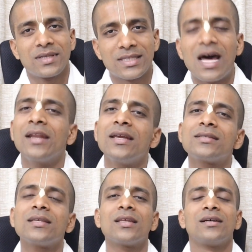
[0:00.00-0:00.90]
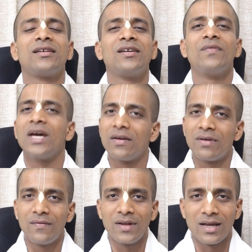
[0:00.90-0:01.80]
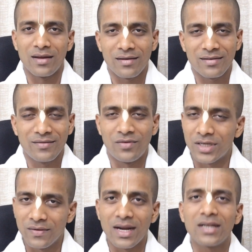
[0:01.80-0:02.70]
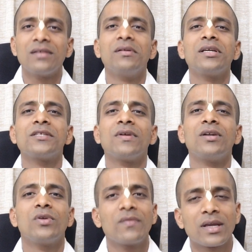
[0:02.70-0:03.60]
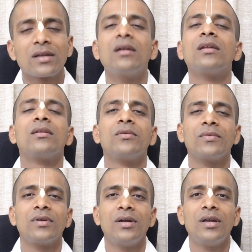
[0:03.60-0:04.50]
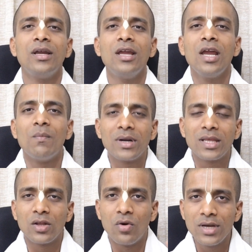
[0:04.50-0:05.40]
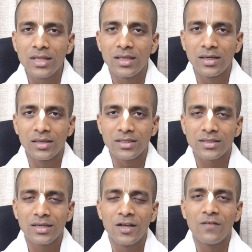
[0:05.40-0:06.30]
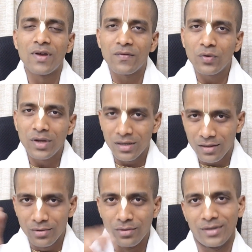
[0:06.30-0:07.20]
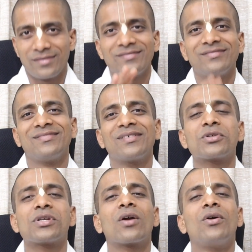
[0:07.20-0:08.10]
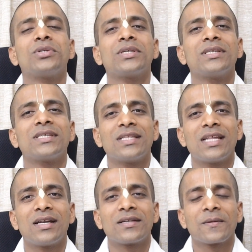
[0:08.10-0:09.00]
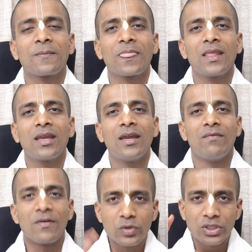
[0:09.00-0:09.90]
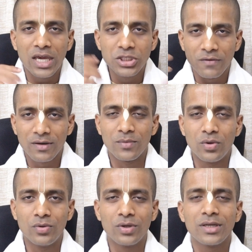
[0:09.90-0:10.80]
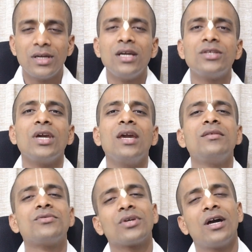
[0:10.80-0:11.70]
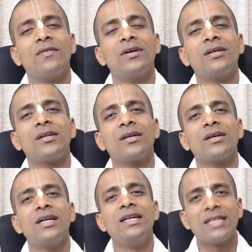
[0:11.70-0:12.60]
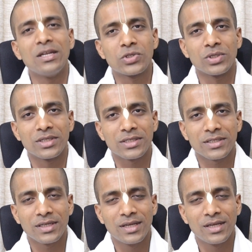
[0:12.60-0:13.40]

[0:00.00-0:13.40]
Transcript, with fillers: Sthane stita, Wherever we are, whatever activities we are doing, we can continue. But then the only thing is, we have to include Krishna consciousness in that. We have to change our mood, change our uh, intentions,